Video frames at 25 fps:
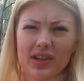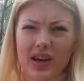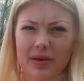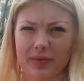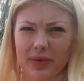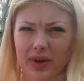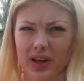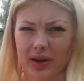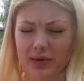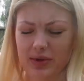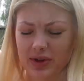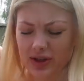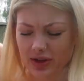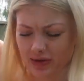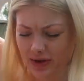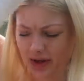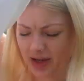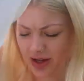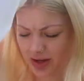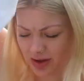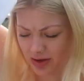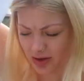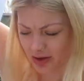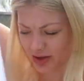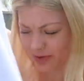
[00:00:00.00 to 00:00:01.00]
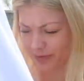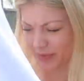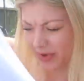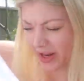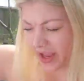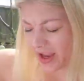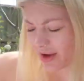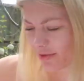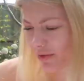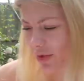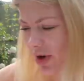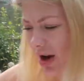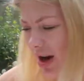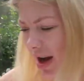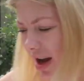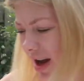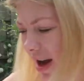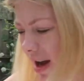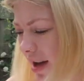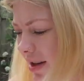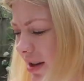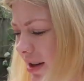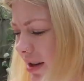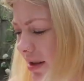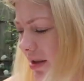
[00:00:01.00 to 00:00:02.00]
that I'm going to be doing, just plain white.
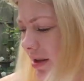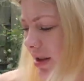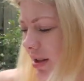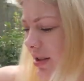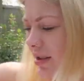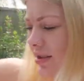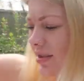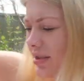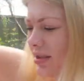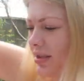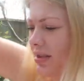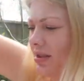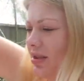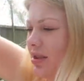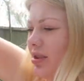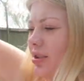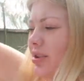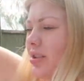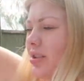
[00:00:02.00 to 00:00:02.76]
And this is the